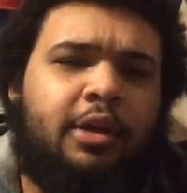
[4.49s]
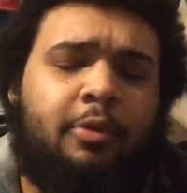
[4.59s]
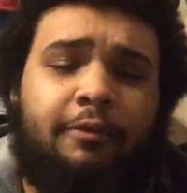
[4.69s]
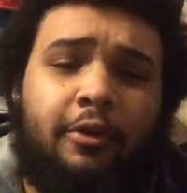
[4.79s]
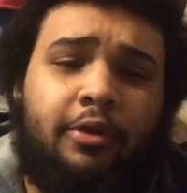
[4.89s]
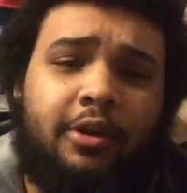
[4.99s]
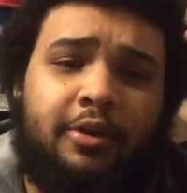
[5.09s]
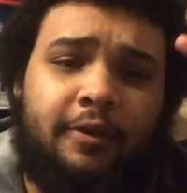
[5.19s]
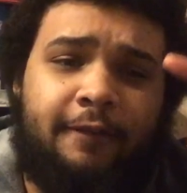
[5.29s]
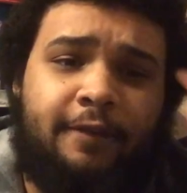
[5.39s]
We've already
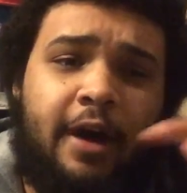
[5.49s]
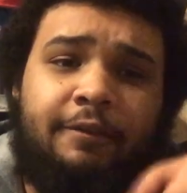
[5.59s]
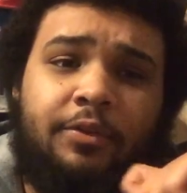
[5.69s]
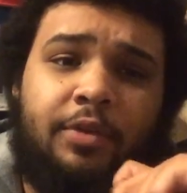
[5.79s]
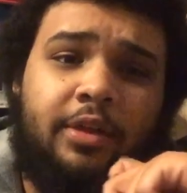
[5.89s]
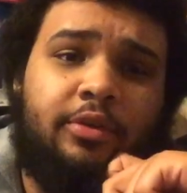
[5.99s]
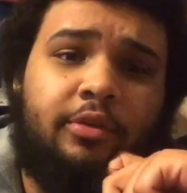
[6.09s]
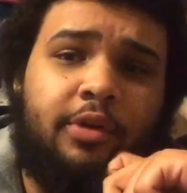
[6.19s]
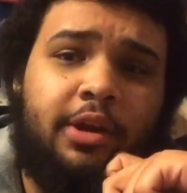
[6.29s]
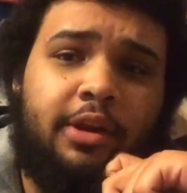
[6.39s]
done 5 of these
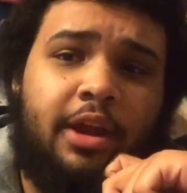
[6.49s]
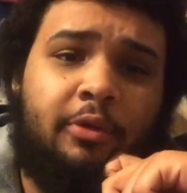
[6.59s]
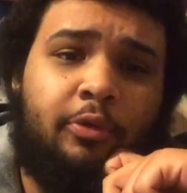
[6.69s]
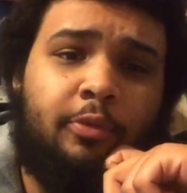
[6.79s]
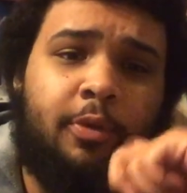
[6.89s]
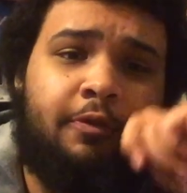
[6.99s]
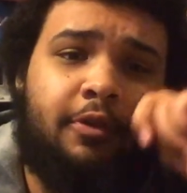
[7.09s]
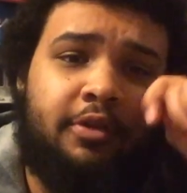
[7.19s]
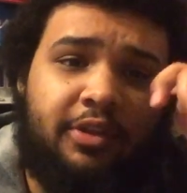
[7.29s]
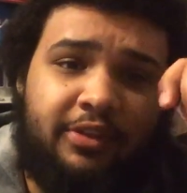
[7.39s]
already. Now we're moving
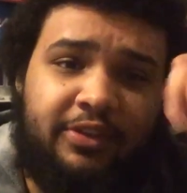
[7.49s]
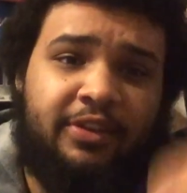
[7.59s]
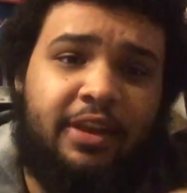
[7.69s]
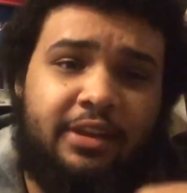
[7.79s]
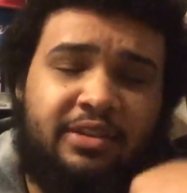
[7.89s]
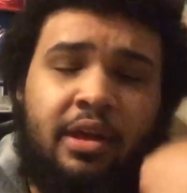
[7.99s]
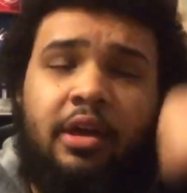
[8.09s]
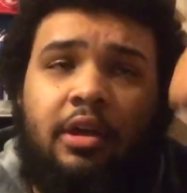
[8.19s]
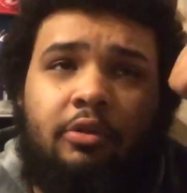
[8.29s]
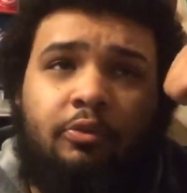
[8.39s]
on to the 6th
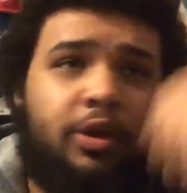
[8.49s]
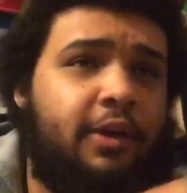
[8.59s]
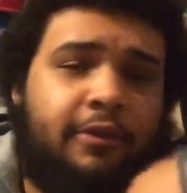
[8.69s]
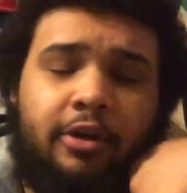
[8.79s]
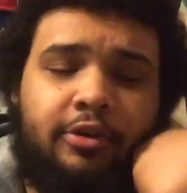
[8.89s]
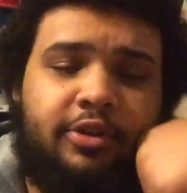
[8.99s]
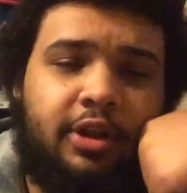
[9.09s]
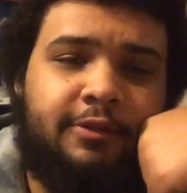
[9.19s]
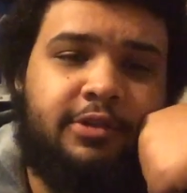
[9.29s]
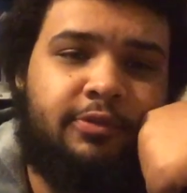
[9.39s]
Ring of Honor
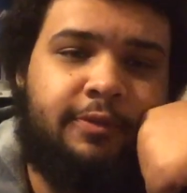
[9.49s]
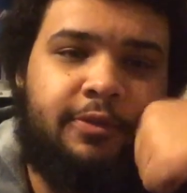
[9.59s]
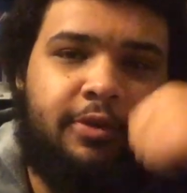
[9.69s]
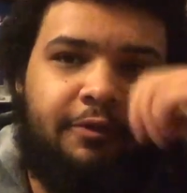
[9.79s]
television review.